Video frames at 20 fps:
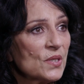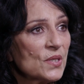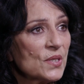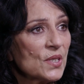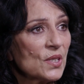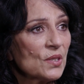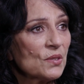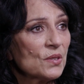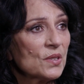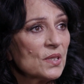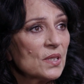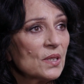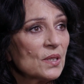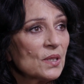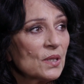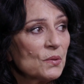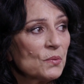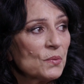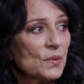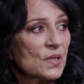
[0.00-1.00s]

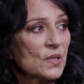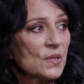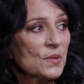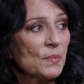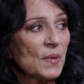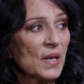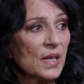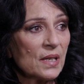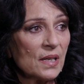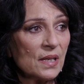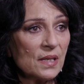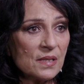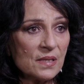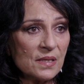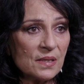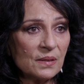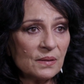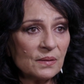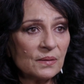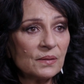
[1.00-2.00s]
secretary was my
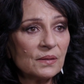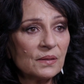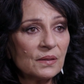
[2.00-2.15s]
cousin,